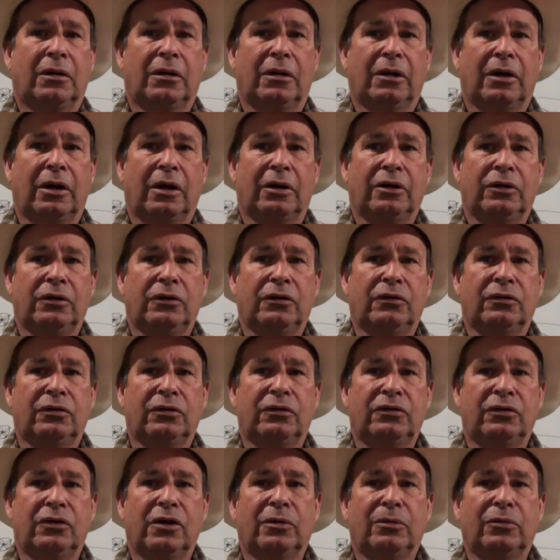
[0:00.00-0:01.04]
how to use
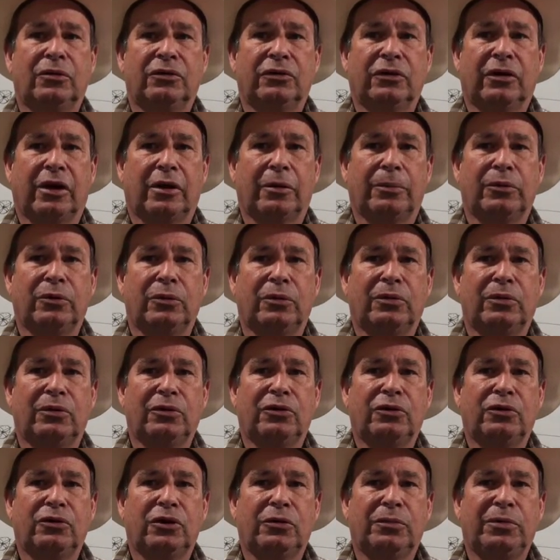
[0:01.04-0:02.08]
these numbers and how to put them in
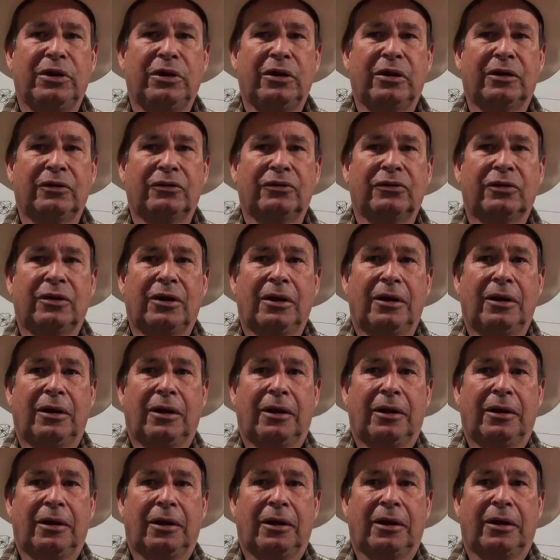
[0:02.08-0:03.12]
your GPS
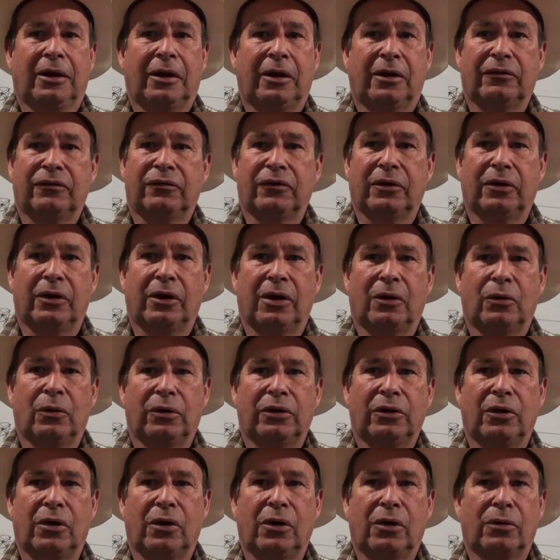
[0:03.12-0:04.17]
and how to figure out where
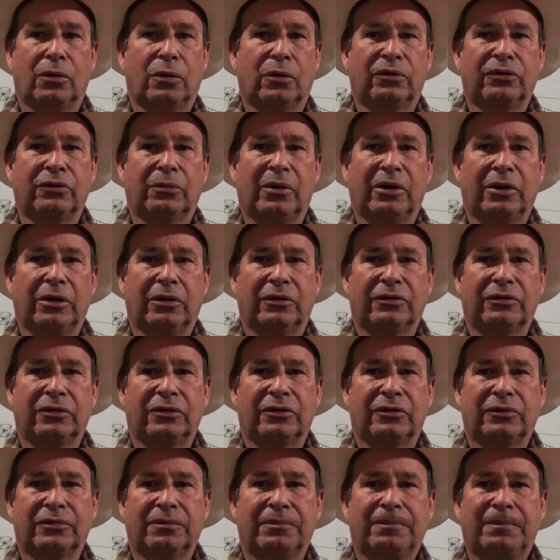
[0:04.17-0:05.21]
you are, where somebody else
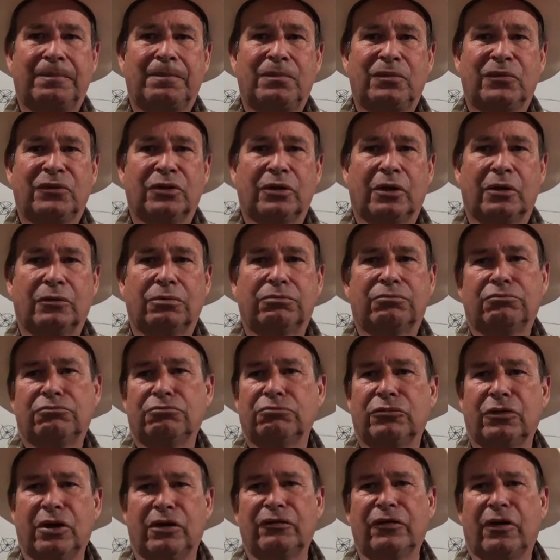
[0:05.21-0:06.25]
is. So
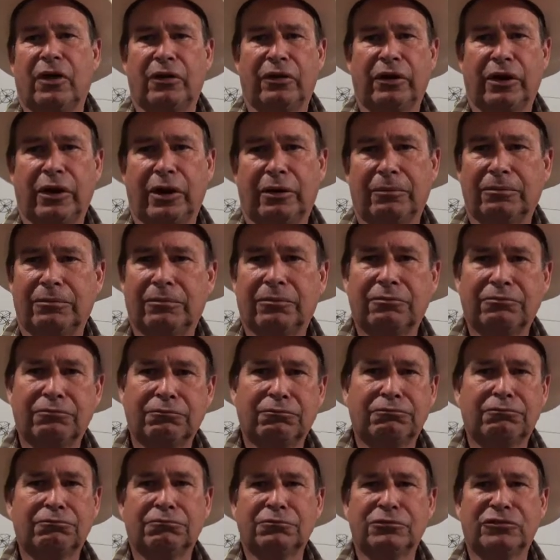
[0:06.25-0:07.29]
enough of all that.
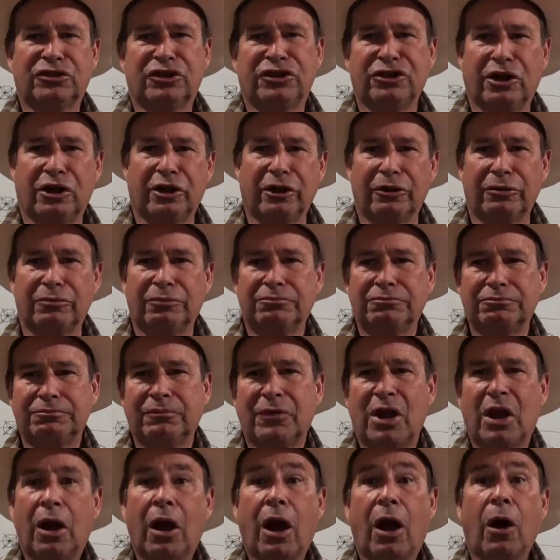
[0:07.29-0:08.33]
See you later.
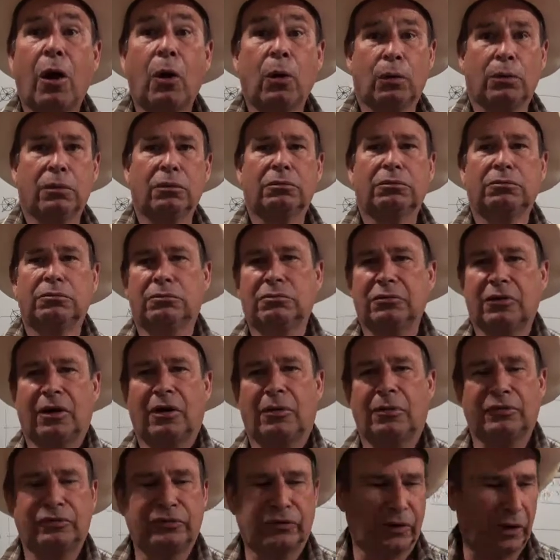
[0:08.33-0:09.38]
Oh, I
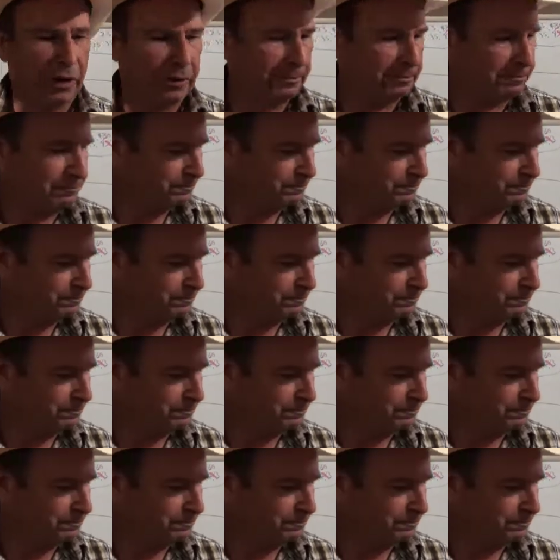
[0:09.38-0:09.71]
almost forgot.